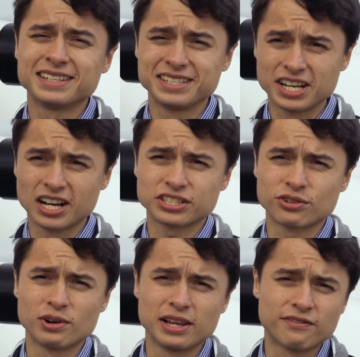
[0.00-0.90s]
disaster
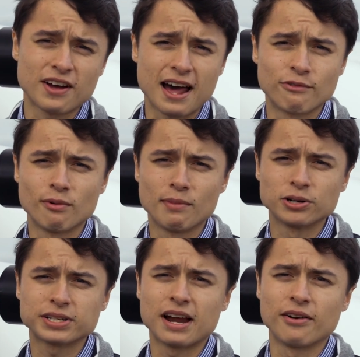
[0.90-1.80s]
relief and
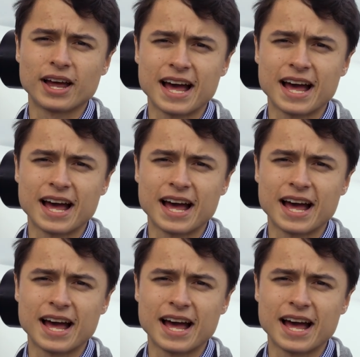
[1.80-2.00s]
remote area